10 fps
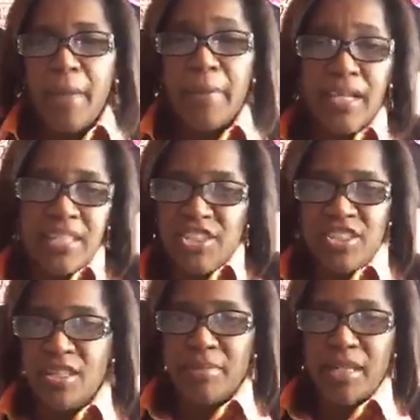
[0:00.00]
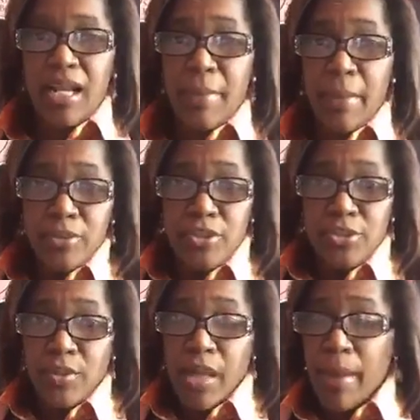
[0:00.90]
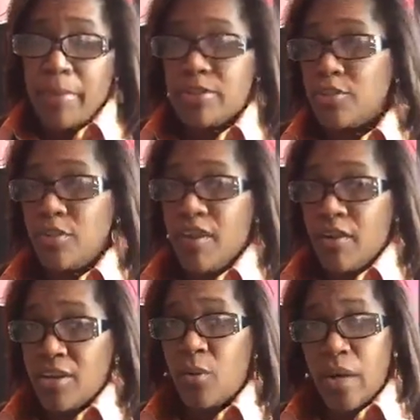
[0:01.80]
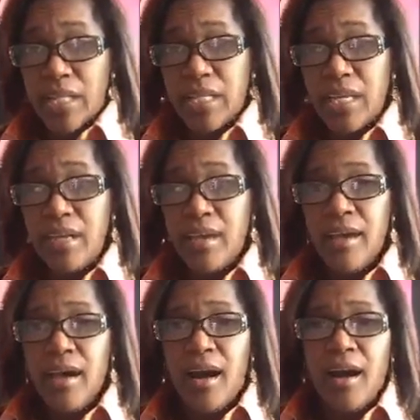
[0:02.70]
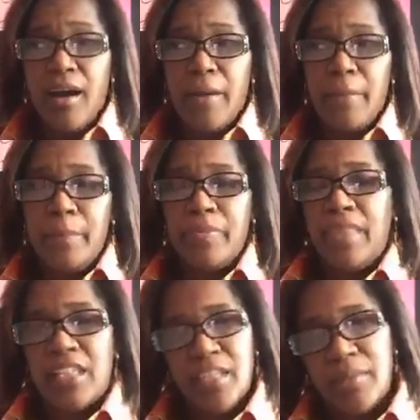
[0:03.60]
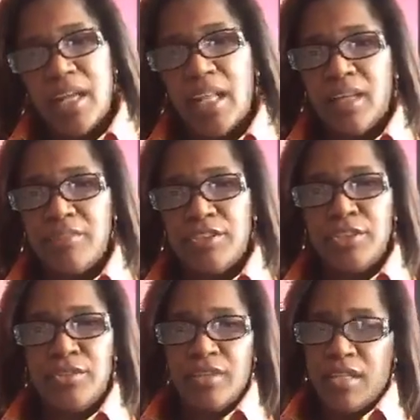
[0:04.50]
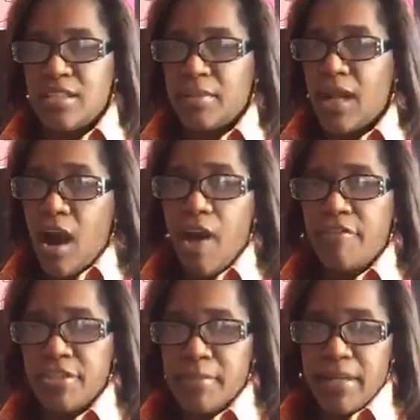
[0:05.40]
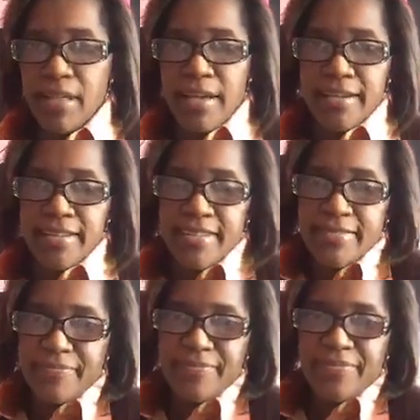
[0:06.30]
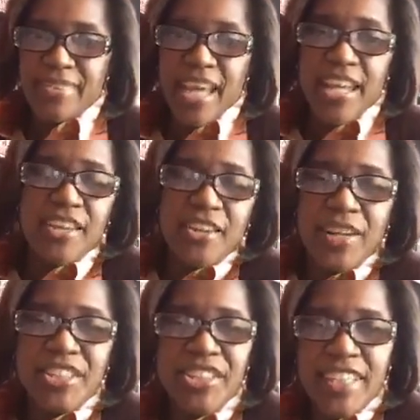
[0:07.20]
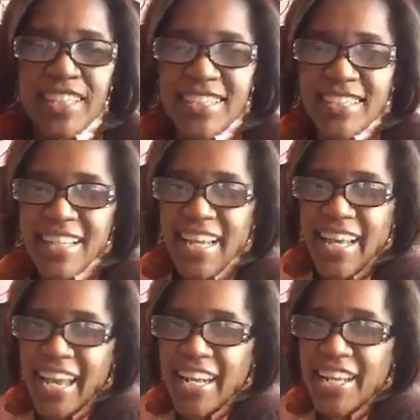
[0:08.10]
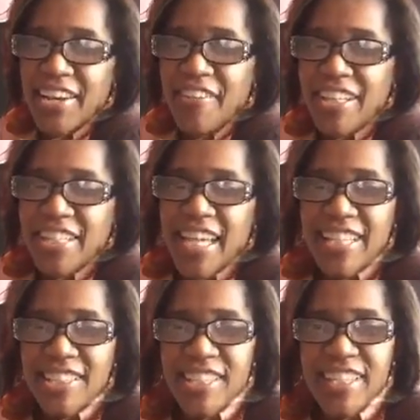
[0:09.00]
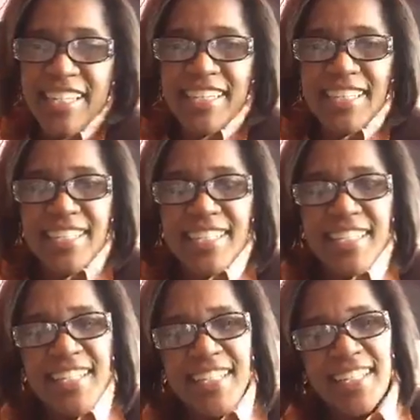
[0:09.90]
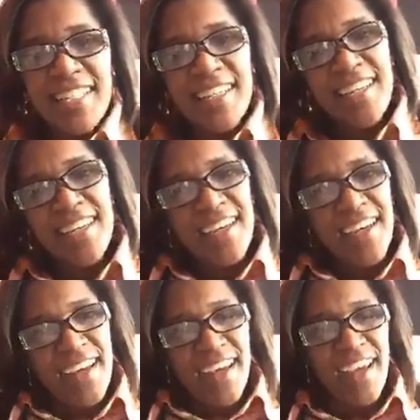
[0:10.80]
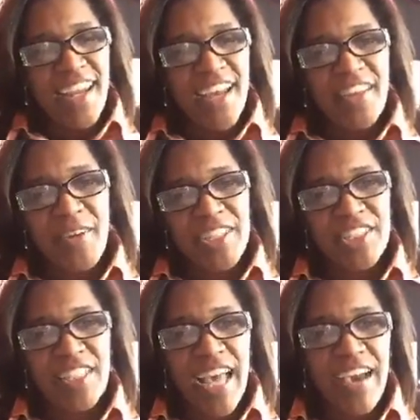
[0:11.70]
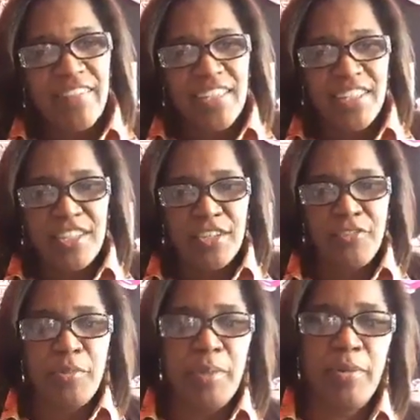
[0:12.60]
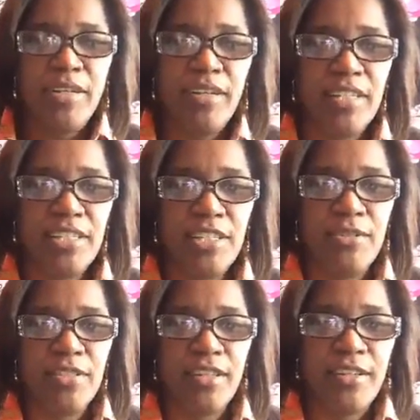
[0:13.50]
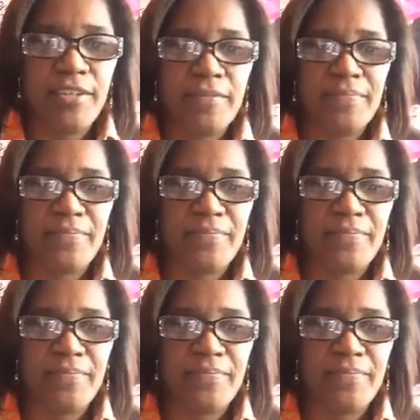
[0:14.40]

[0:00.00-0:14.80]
Because that's just something that I'm able to do, and I'm able to do it very quickly. That's something I love to do, so that's something I offer to my clients. Any other questions? Any congratulations? Any other questions? I see there's a few people on here. Let's see who's on here.